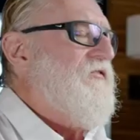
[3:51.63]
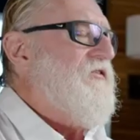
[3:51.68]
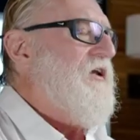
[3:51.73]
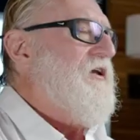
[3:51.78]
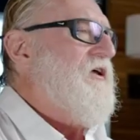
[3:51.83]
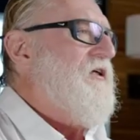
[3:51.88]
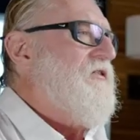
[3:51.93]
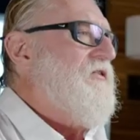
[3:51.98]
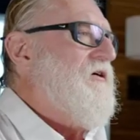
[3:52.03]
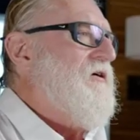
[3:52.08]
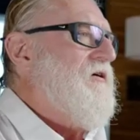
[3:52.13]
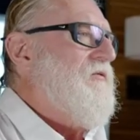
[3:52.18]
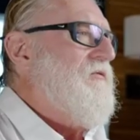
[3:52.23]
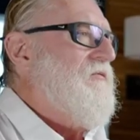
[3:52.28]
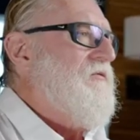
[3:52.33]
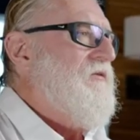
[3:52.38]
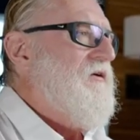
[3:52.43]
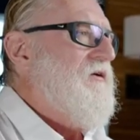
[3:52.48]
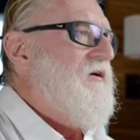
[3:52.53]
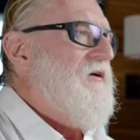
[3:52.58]
sending the
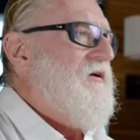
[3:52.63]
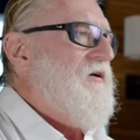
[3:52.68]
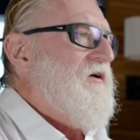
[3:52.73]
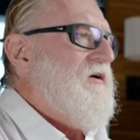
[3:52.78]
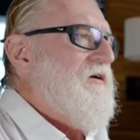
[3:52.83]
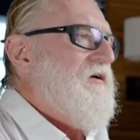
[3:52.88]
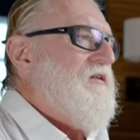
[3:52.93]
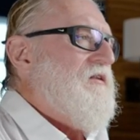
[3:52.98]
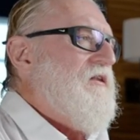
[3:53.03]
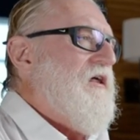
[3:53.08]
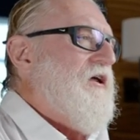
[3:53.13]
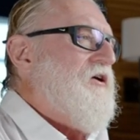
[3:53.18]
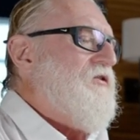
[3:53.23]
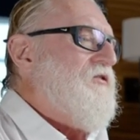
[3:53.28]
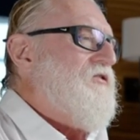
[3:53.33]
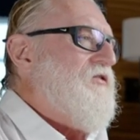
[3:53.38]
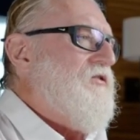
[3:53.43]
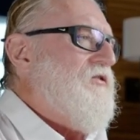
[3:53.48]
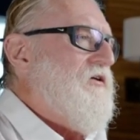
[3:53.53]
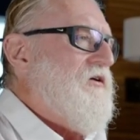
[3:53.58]
letter
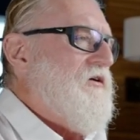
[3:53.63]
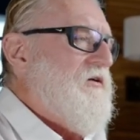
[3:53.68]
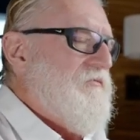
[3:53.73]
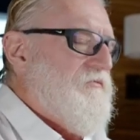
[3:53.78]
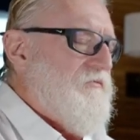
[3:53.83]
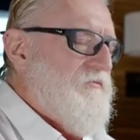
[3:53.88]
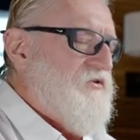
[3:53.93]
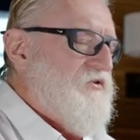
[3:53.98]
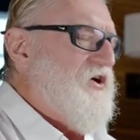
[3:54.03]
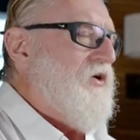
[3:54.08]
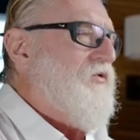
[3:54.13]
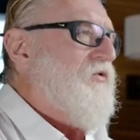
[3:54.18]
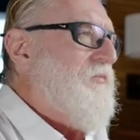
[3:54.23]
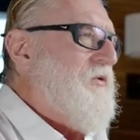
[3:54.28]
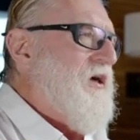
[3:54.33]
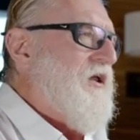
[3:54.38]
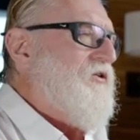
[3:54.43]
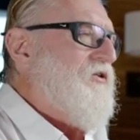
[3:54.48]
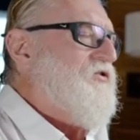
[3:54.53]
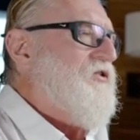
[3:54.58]
to the general
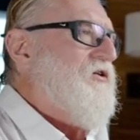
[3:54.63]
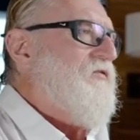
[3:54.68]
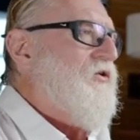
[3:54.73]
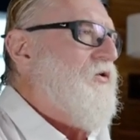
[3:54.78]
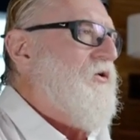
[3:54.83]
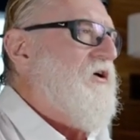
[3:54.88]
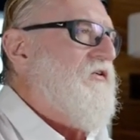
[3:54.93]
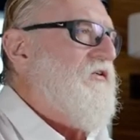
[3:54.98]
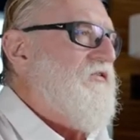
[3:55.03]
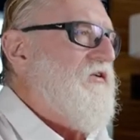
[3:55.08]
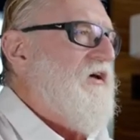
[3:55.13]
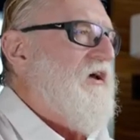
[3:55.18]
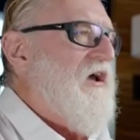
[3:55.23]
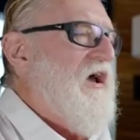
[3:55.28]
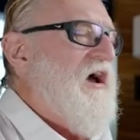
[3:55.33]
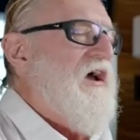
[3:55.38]
manager of Korea saying,